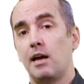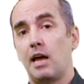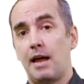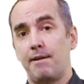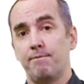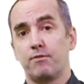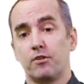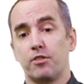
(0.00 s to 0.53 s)

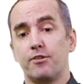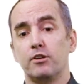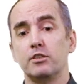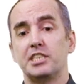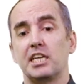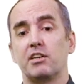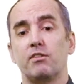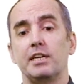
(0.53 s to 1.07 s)
and for
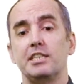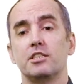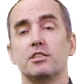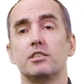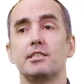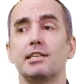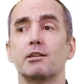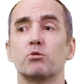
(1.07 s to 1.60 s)
third-generation
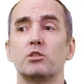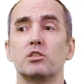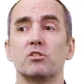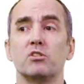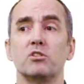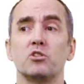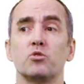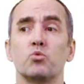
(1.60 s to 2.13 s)

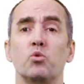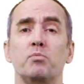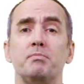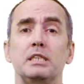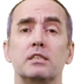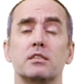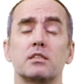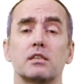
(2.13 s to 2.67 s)
sequencers, we'll
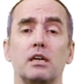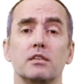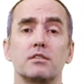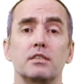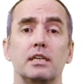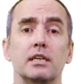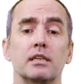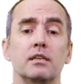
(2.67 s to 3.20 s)
be
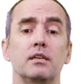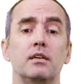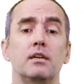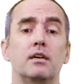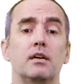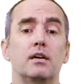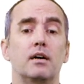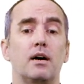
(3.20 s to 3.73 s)
discussing
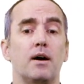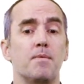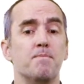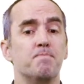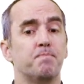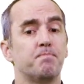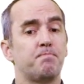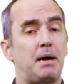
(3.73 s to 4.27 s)

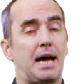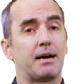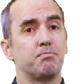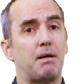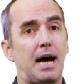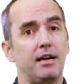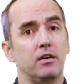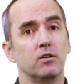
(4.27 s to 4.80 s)

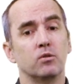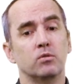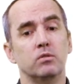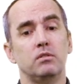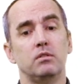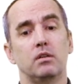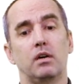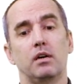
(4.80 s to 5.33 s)
PacBio,
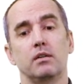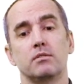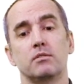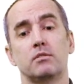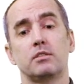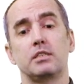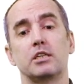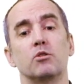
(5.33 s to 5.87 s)

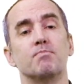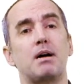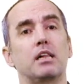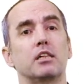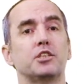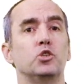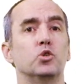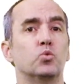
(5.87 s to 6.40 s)
single
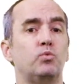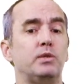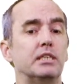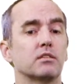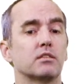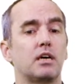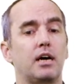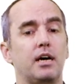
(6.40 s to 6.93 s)
molecule
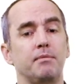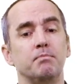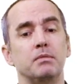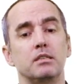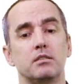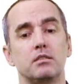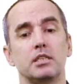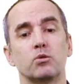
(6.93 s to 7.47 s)
real-time
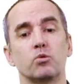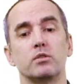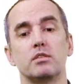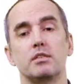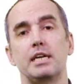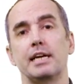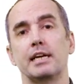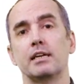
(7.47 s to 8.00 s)

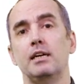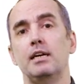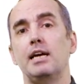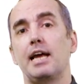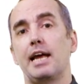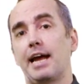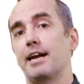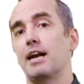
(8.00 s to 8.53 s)
sequencing,
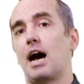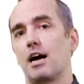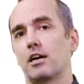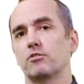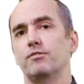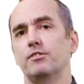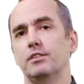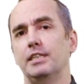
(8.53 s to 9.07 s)
and
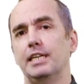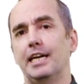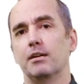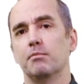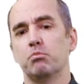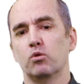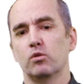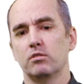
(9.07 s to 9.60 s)
Oxford
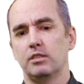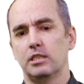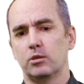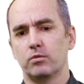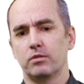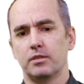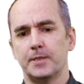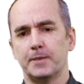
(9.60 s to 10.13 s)
Nanopore
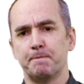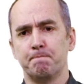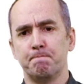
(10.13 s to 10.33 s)
sequencing.